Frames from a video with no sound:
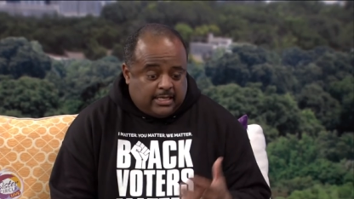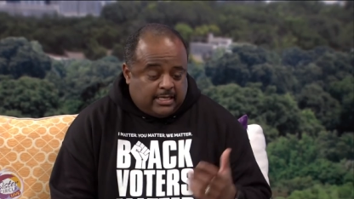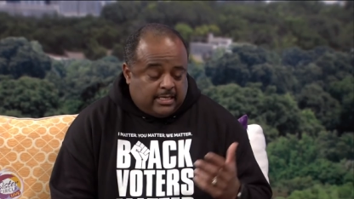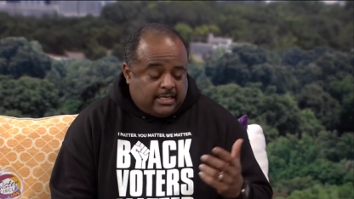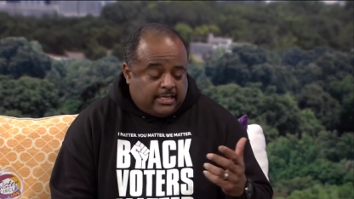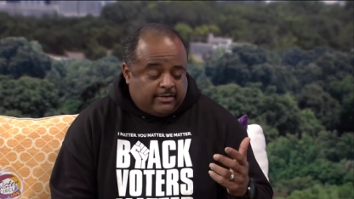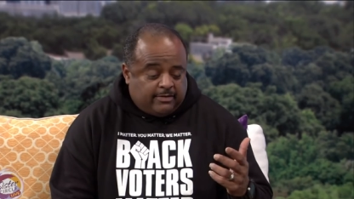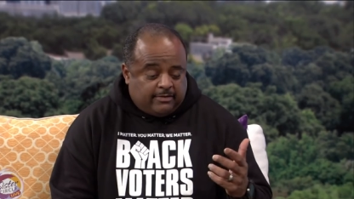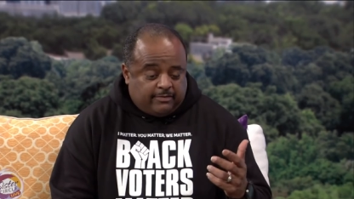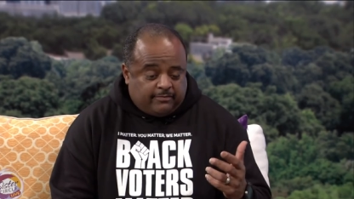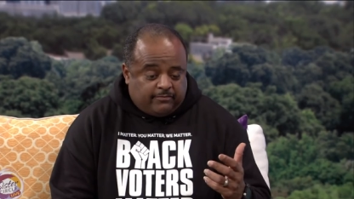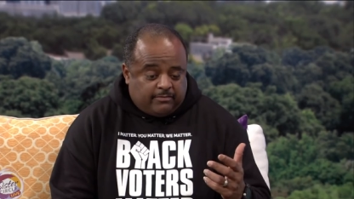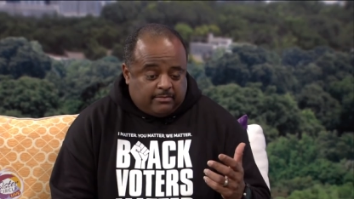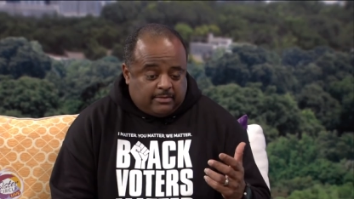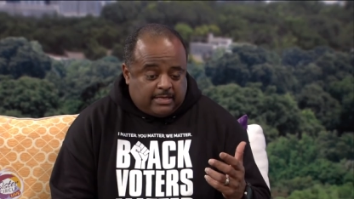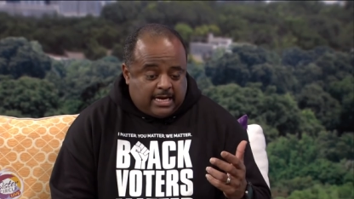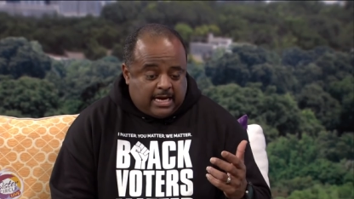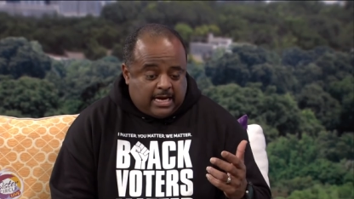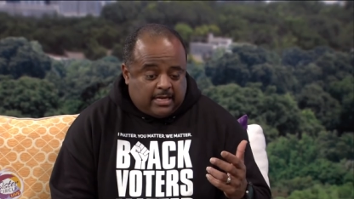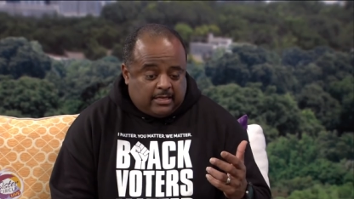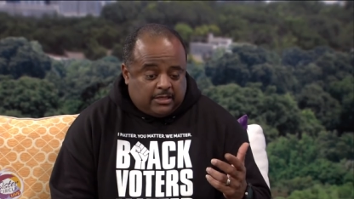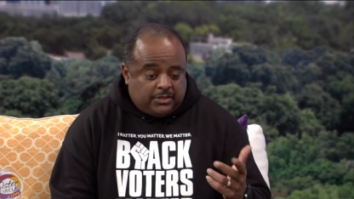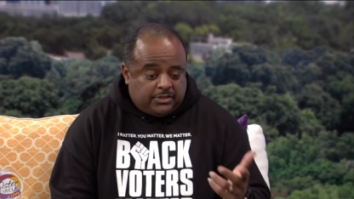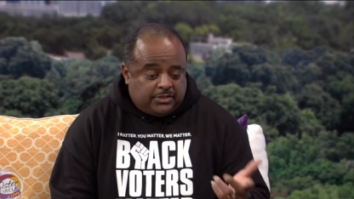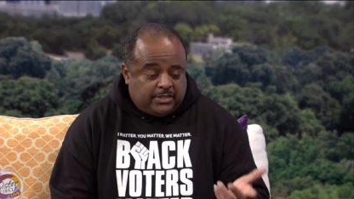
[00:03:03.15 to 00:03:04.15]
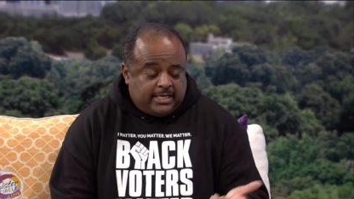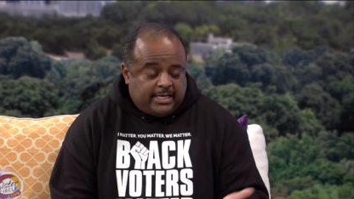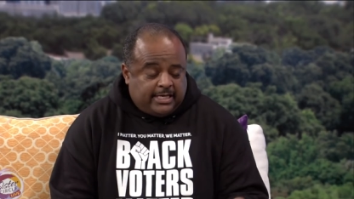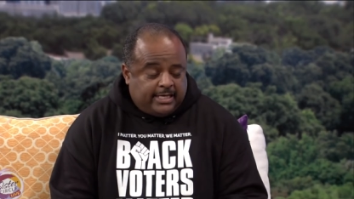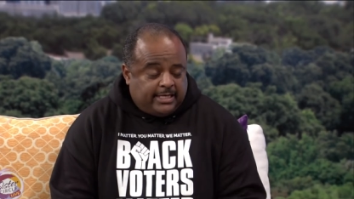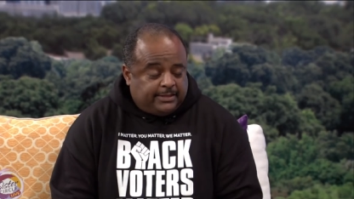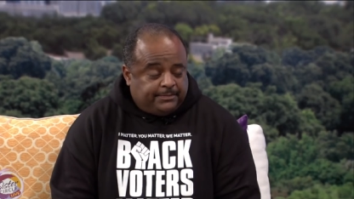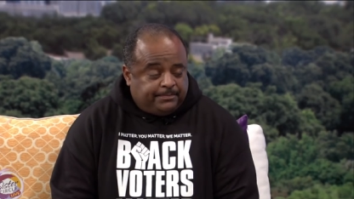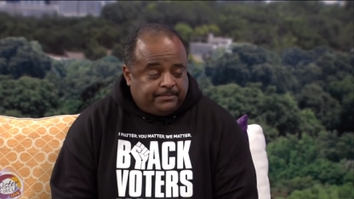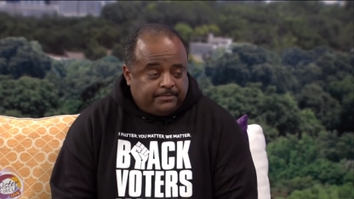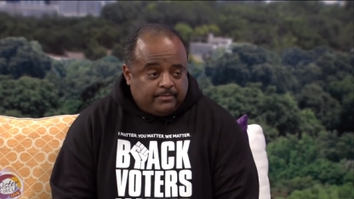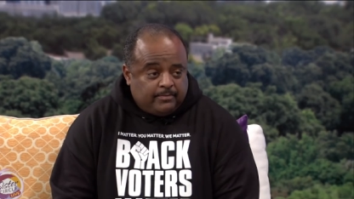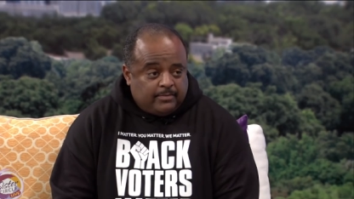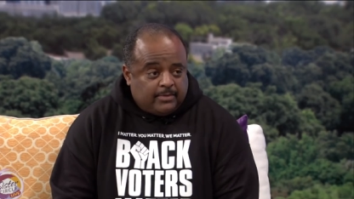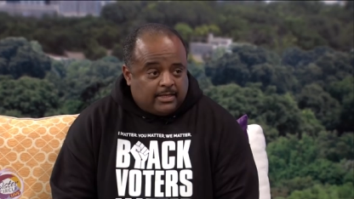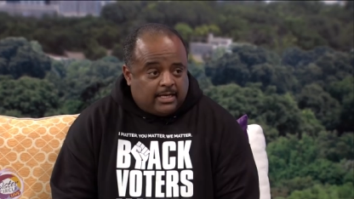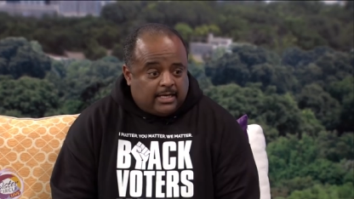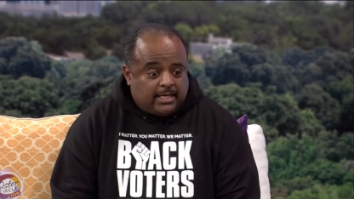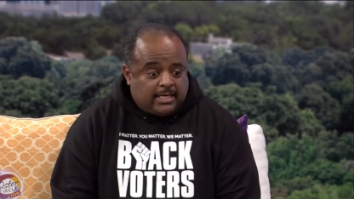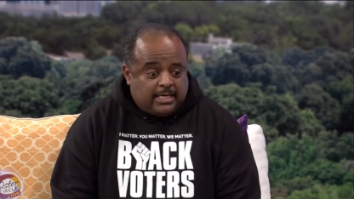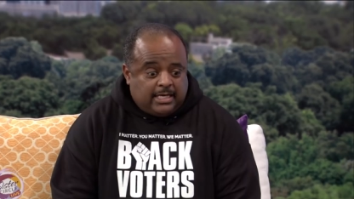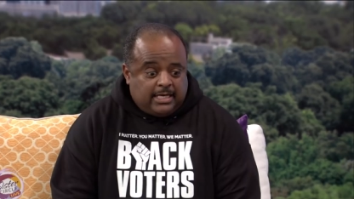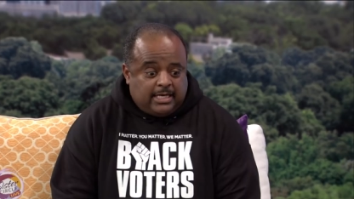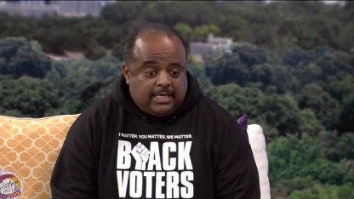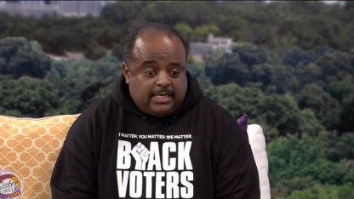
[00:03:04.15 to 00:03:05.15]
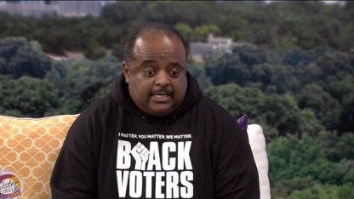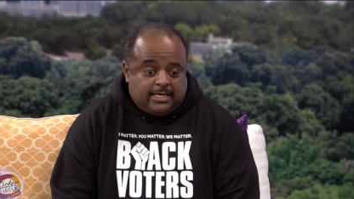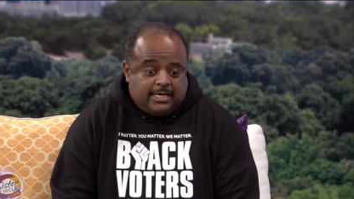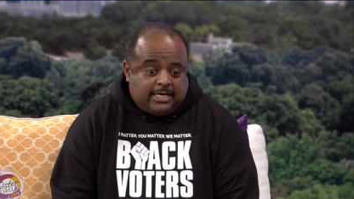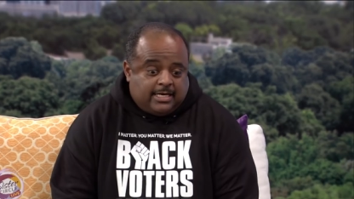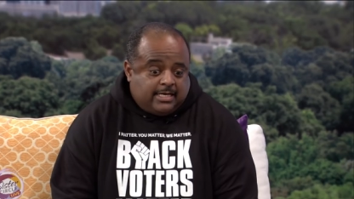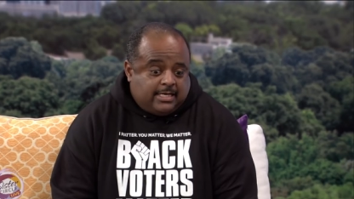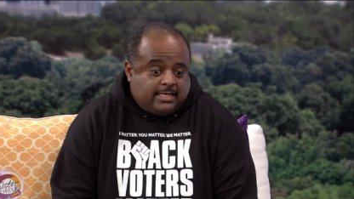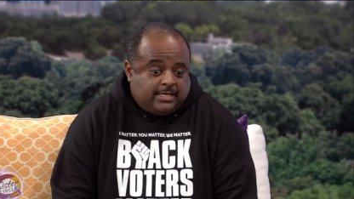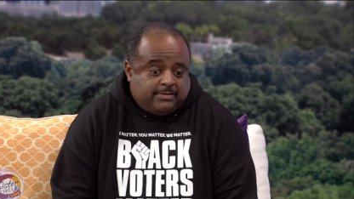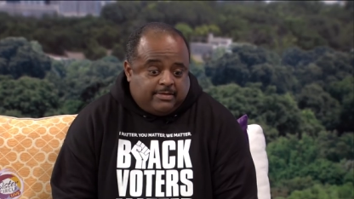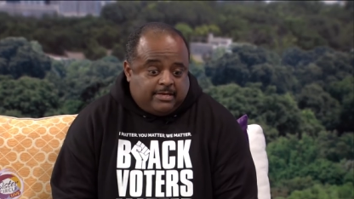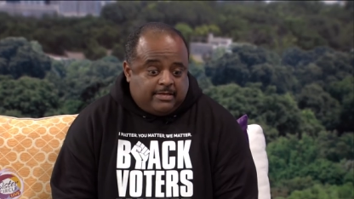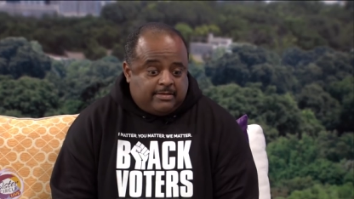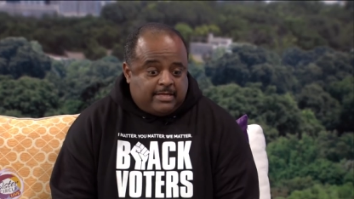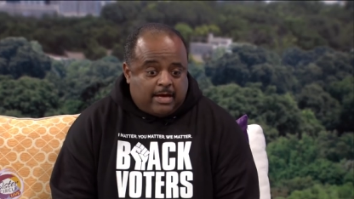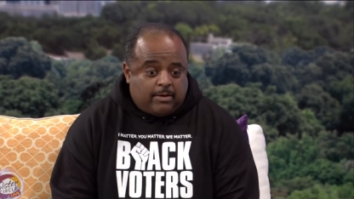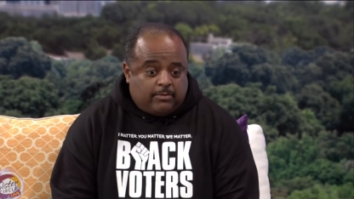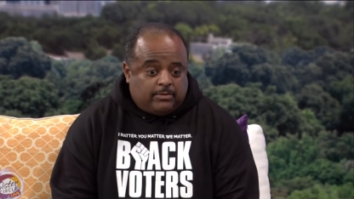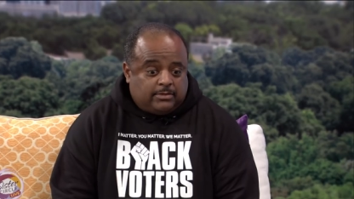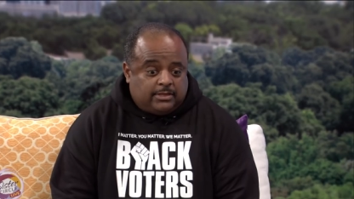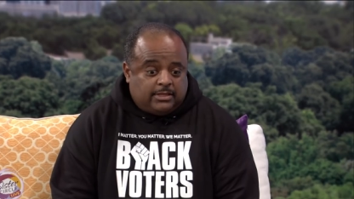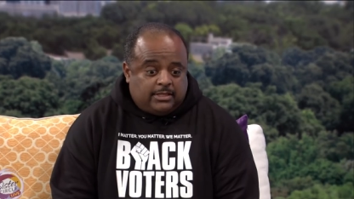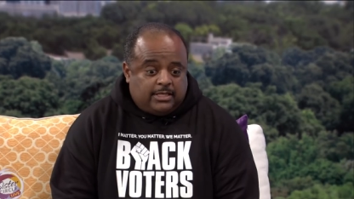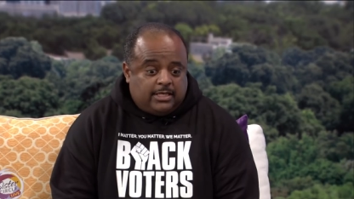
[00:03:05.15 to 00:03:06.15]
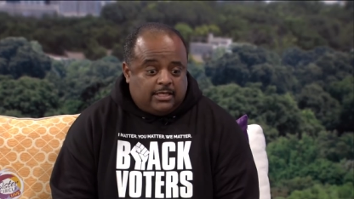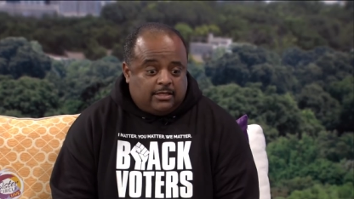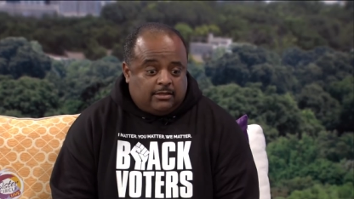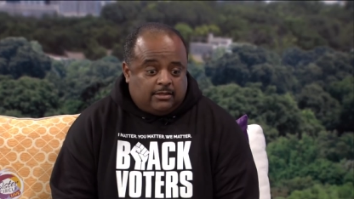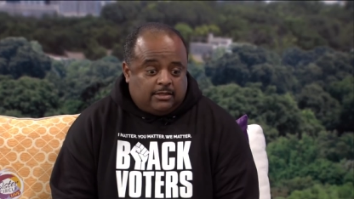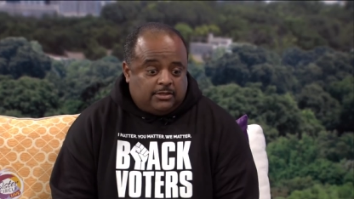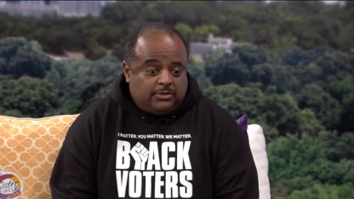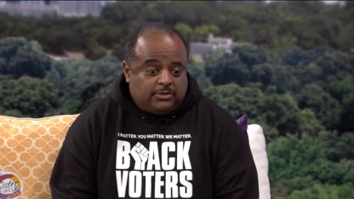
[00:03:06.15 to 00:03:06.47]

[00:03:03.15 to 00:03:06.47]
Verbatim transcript: uh, from college, and again, uh, and that was a deal.